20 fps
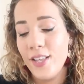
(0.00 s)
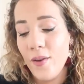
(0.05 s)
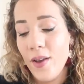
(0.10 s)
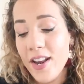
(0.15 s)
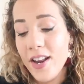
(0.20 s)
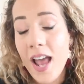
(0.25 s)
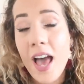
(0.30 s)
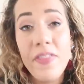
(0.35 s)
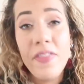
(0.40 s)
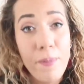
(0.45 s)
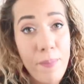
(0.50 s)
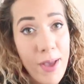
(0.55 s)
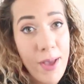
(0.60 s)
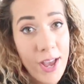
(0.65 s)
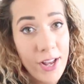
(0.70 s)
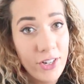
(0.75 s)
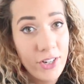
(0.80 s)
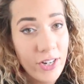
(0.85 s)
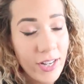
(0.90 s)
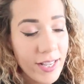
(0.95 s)
So another
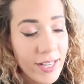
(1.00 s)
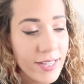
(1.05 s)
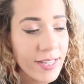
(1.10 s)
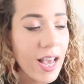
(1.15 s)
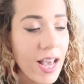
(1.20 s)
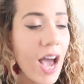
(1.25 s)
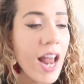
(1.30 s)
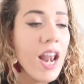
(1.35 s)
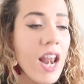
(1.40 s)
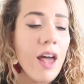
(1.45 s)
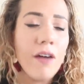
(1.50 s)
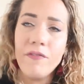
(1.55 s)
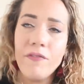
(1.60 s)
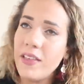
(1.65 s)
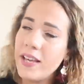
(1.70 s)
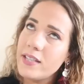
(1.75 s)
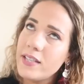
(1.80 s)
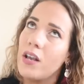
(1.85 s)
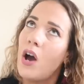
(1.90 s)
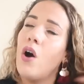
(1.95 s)
purchase. I love
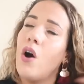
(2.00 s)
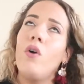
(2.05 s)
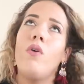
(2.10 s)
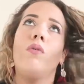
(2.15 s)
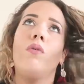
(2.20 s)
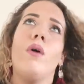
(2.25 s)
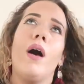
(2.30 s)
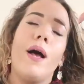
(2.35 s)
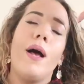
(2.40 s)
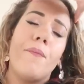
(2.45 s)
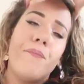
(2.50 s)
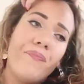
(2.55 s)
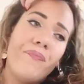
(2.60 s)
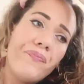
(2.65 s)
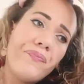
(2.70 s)
these whole